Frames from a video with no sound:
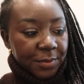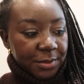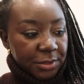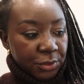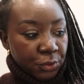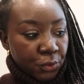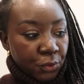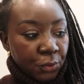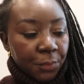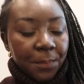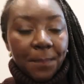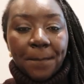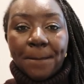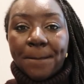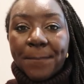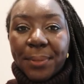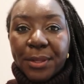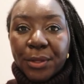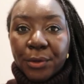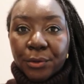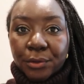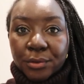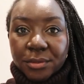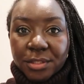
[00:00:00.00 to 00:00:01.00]
is called
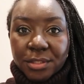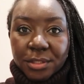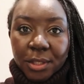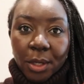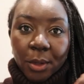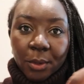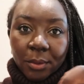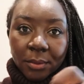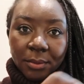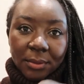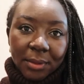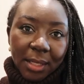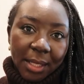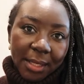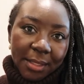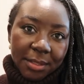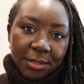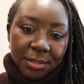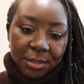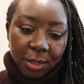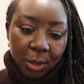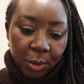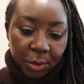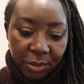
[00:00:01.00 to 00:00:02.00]
Pure Seoul like
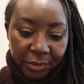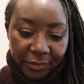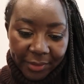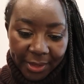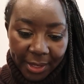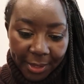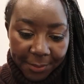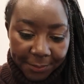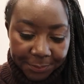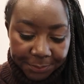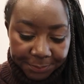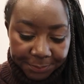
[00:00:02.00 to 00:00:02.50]
Seoul Korea